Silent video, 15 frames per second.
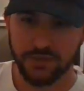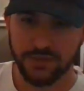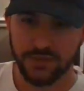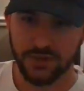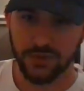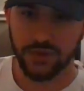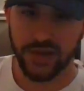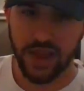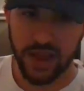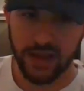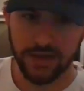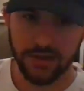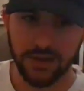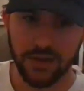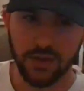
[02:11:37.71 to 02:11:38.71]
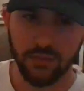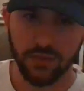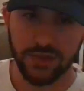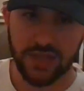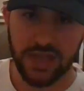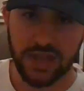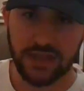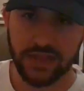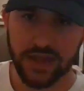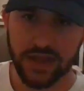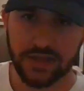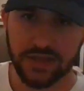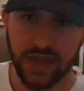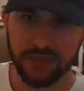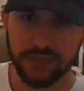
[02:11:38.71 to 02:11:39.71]
So again, we're taking
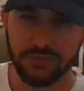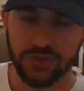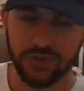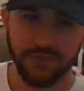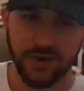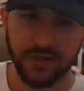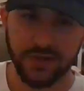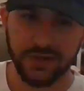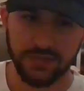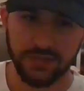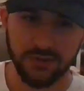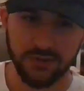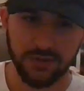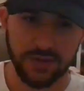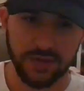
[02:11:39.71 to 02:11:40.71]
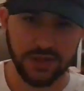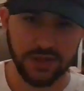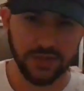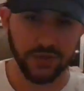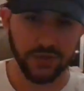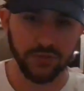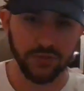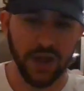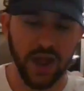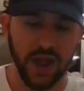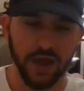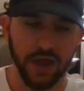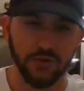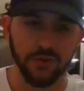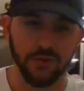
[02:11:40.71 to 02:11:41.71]
that time jump very similarly to
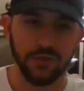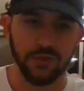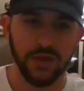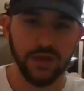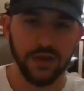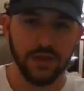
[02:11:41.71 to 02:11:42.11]
how